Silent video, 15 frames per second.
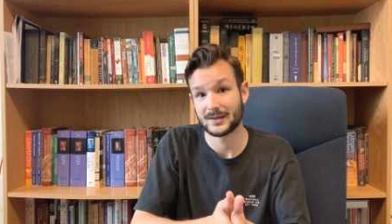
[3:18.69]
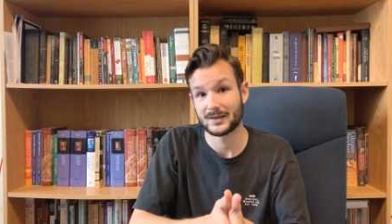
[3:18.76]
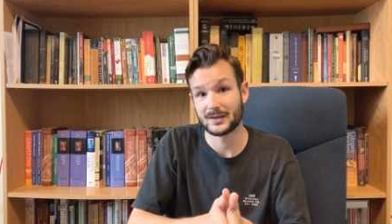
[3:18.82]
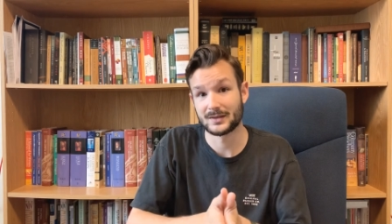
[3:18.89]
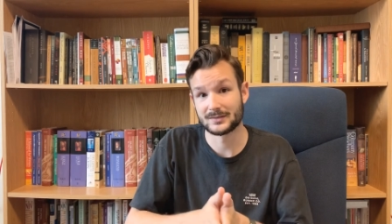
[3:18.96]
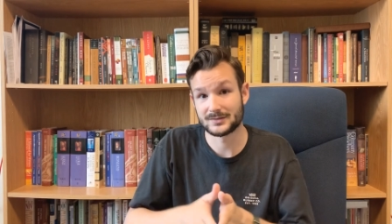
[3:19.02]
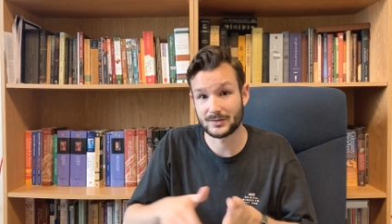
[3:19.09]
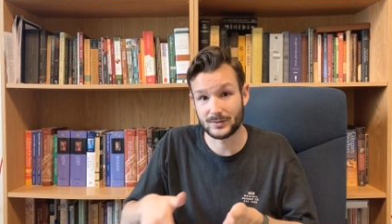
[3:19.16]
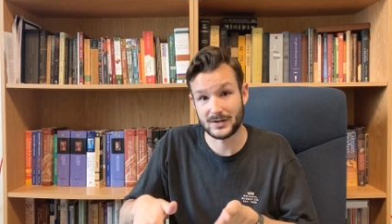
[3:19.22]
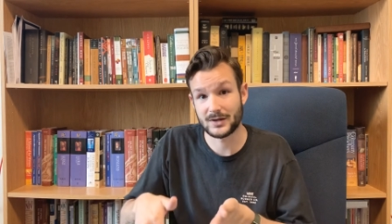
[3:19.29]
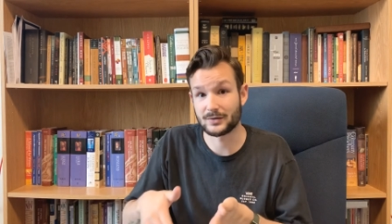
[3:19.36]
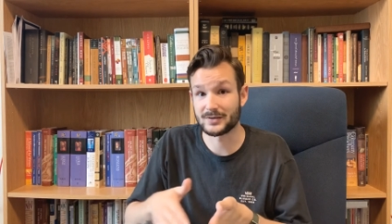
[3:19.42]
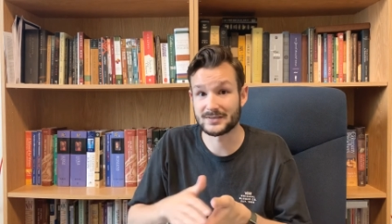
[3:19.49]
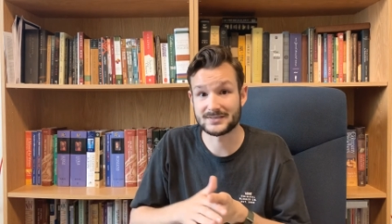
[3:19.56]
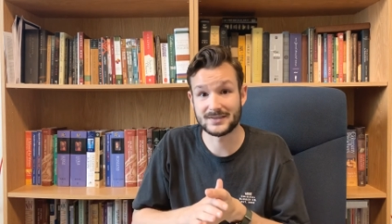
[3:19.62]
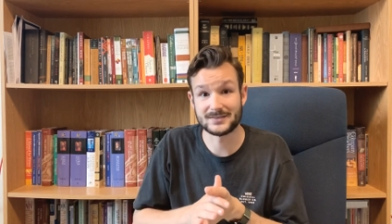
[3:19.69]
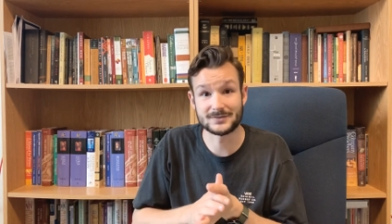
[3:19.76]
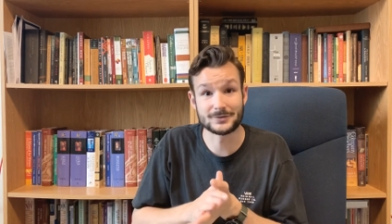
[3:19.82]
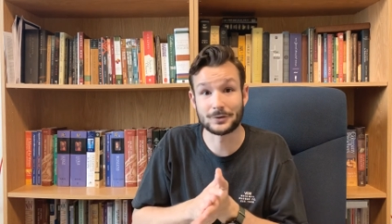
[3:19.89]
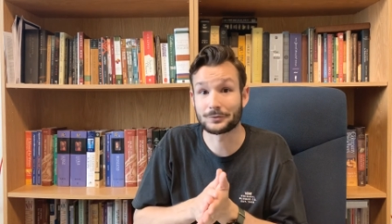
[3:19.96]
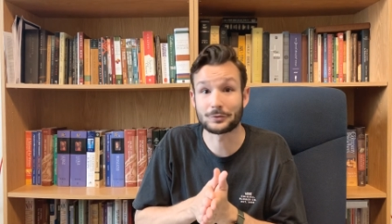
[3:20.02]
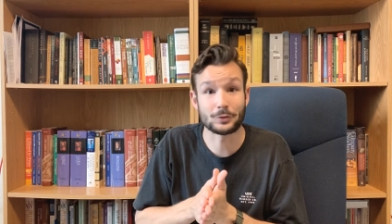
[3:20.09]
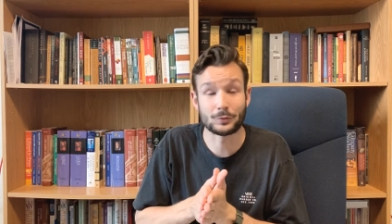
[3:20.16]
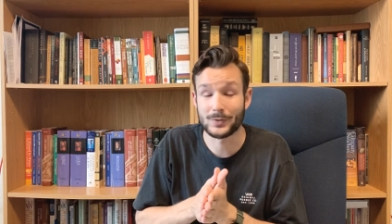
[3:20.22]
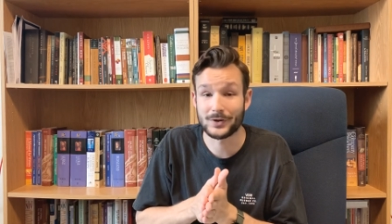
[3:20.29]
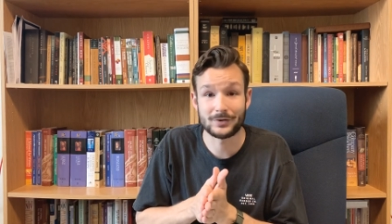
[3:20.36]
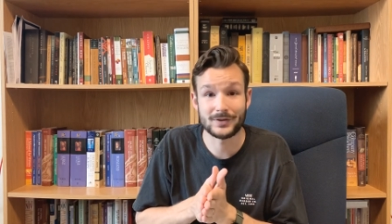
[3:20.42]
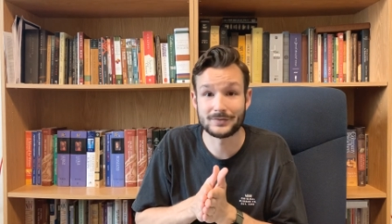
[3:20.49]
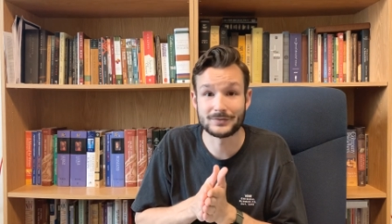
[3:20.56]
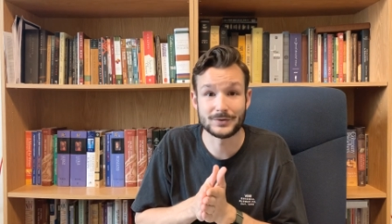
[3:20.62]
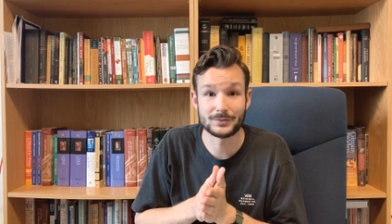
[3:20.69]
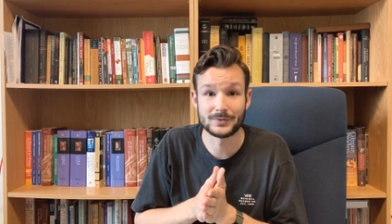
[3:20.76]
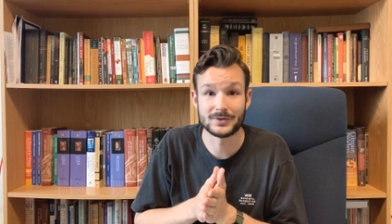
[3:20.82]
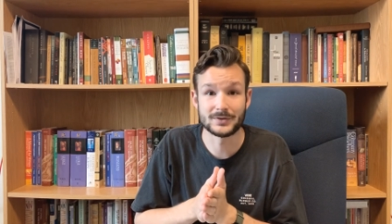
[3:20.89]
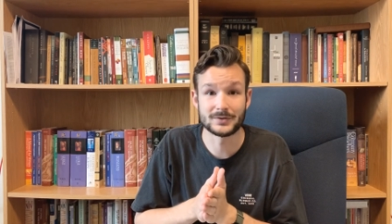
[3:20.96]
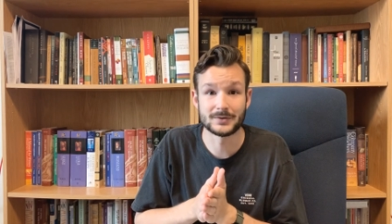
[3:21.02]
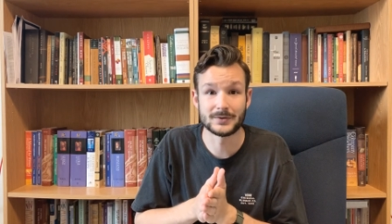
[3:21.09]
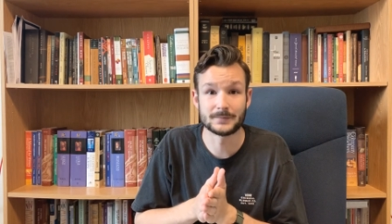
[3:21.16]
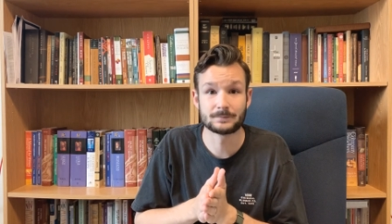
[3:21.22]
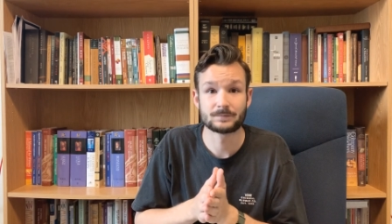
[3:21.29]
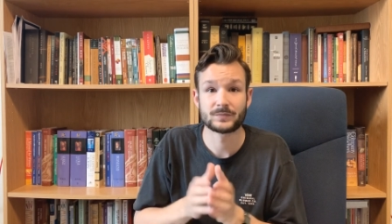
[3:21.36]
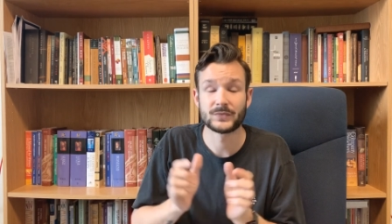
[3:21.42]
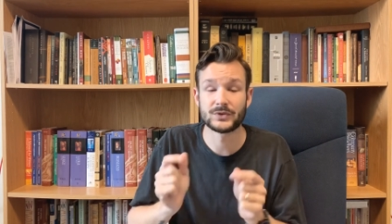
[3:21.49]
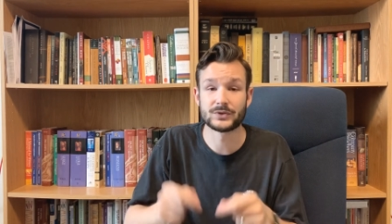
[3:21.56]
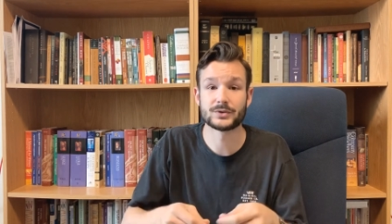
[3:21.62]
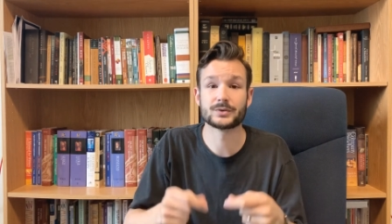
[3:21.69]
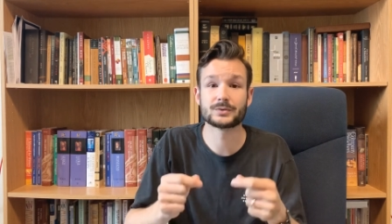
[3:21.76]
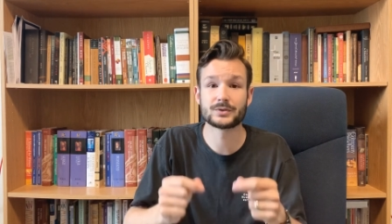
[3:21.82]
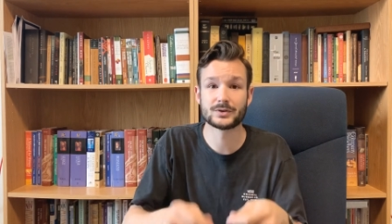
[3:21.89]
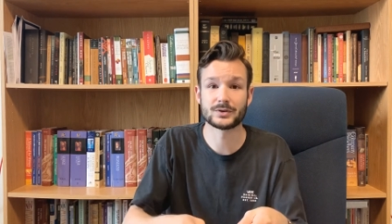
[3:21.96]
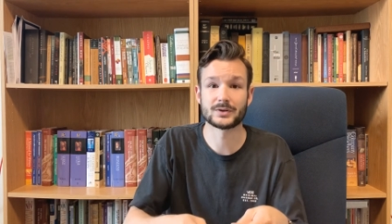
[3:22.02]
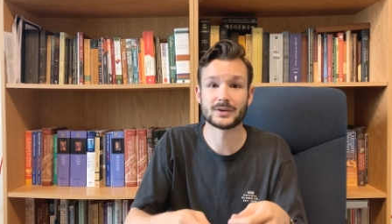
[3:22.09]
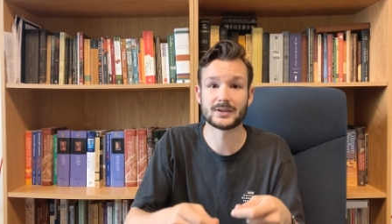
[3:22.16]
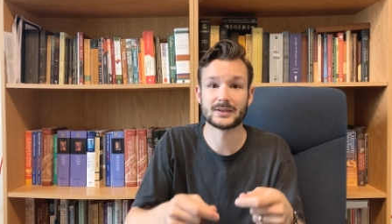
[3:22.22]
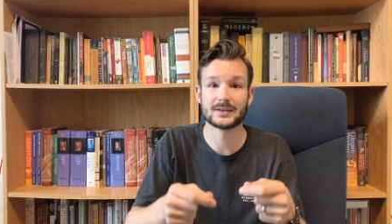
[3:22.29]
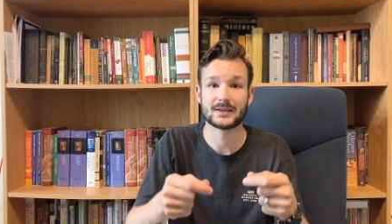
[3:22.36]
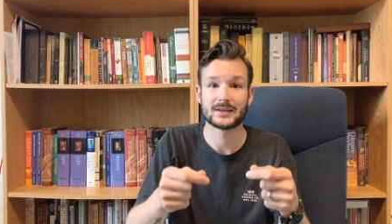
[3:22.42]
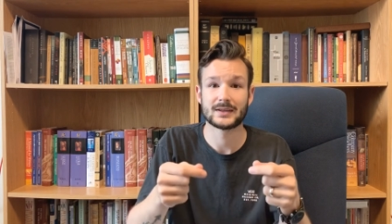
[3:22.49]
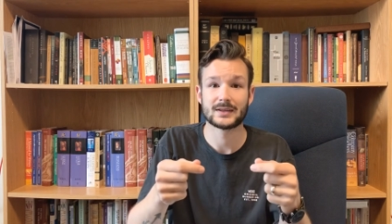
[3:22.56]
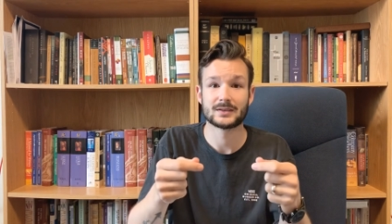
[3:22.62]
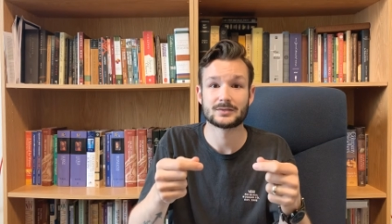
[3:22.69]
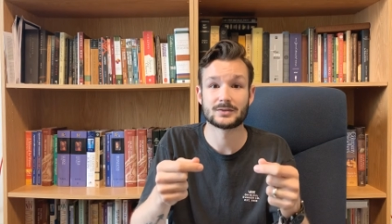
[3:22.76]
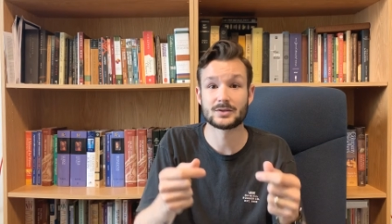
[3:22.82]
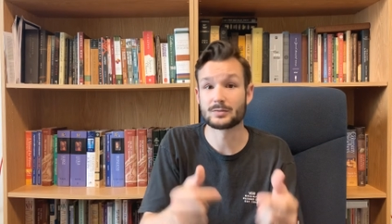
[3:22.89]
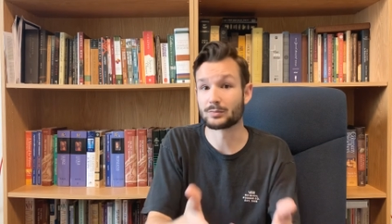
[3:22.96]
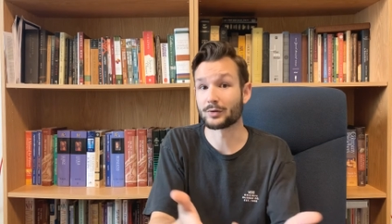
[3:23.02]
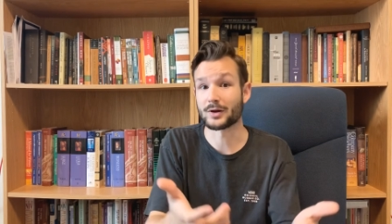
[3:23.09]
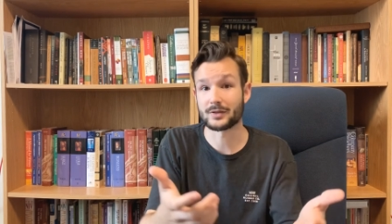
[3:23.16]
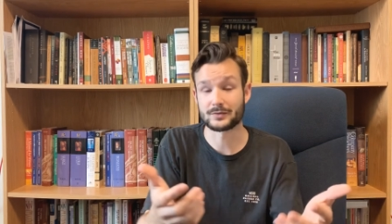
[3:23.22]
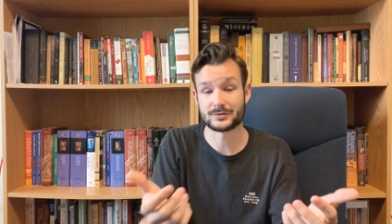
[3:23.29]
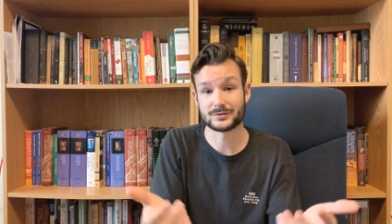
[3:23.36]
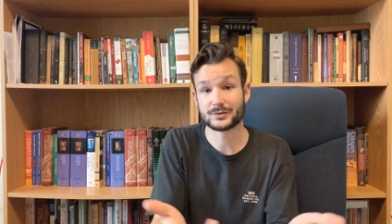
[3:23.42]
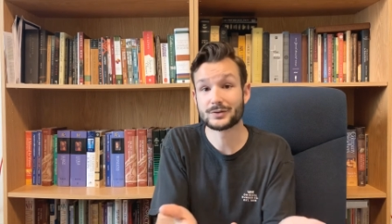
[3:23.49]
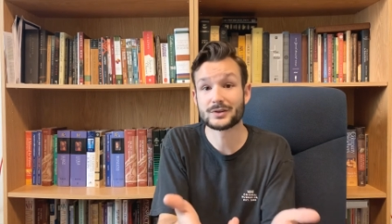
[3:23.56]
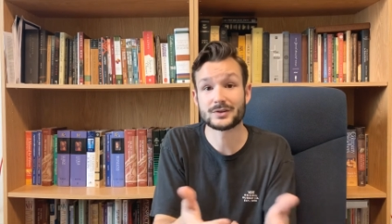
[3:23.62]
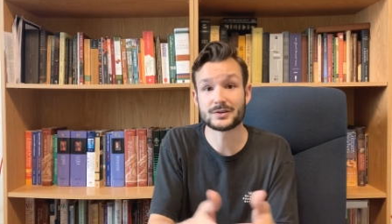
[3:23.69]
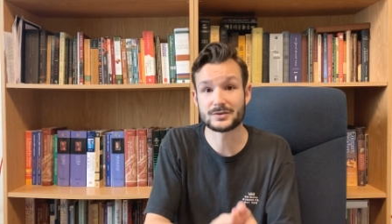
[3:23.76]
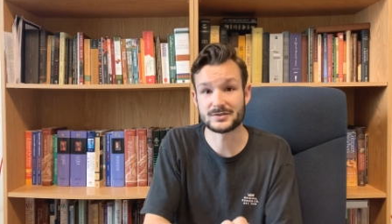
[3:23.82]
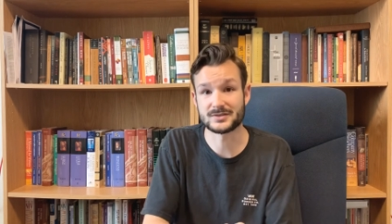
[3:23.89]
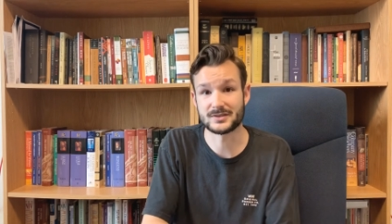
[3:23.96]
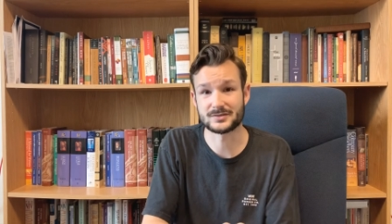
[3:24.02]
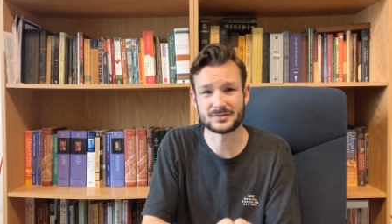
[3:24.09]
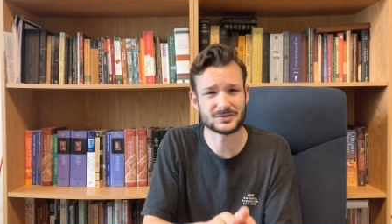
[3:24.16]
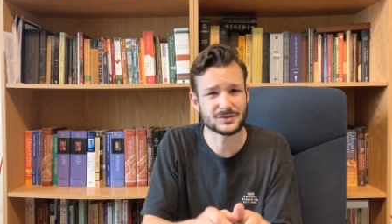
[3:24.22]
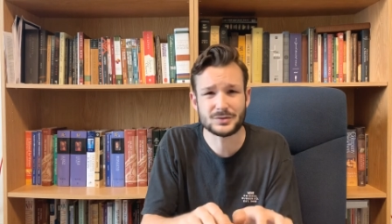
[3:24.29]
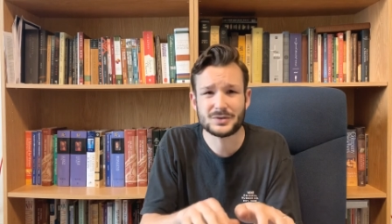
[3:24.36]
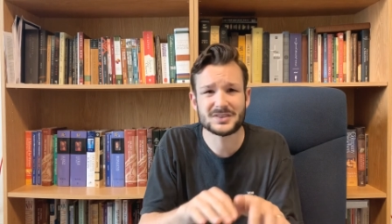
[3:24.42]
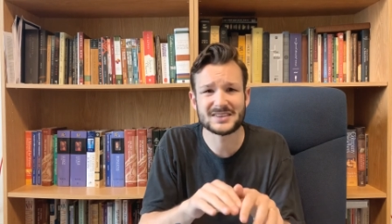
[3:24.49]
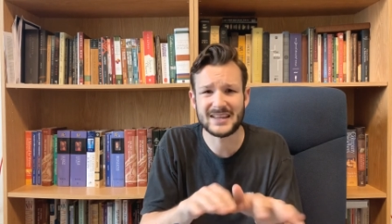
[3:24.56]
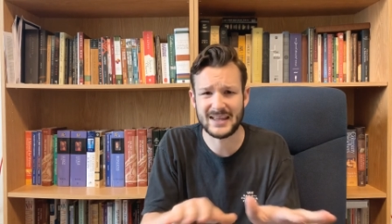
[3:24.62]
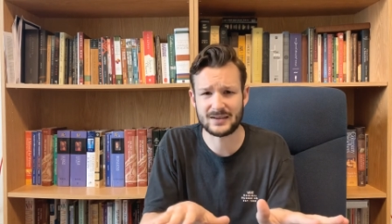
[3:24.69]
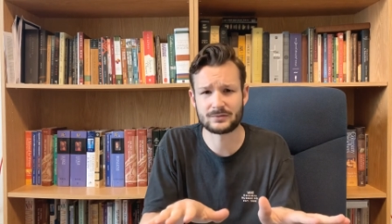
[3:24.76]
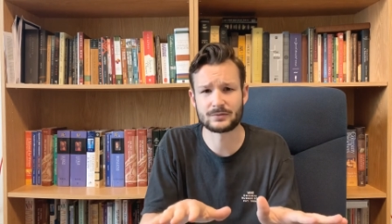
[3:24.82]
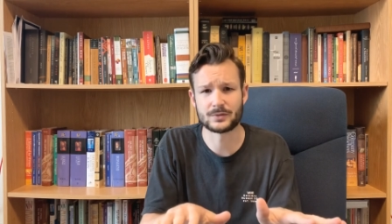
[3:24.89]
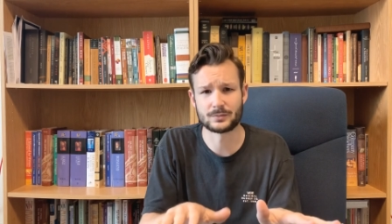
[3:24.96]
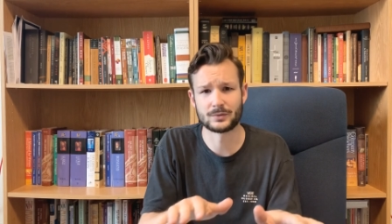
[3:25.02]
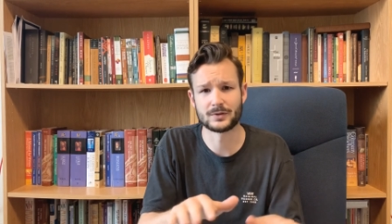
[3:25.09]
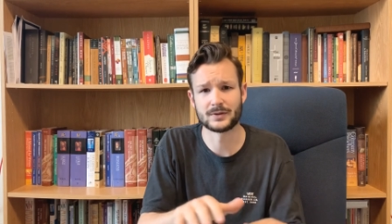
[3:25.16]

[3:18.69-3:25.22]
And so here he says, don't grow weary of doing good. Do good to your brothers, do good to your sisters, do good to everyone.